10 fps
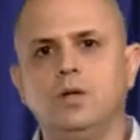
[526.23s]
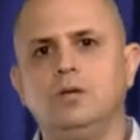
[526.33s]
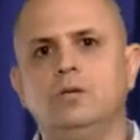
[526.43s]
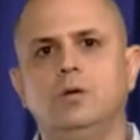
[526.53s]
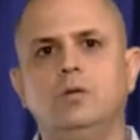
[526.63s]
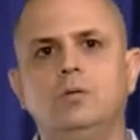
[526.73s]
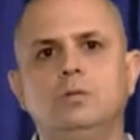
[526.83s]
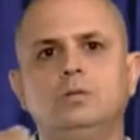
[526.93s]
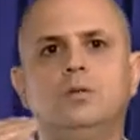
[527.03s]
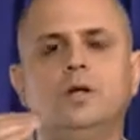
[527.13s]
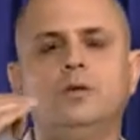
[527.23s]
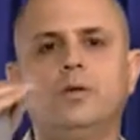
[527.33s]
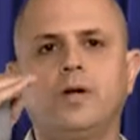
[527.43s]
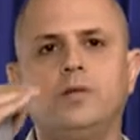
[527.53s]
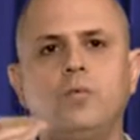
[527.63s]
So under
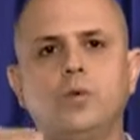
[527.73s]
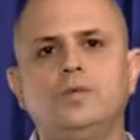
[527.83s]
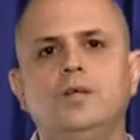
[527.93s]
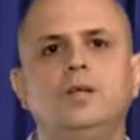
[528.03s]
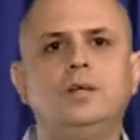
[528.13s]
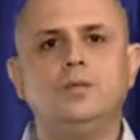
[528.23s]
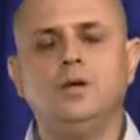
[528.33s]
Recover Point settings,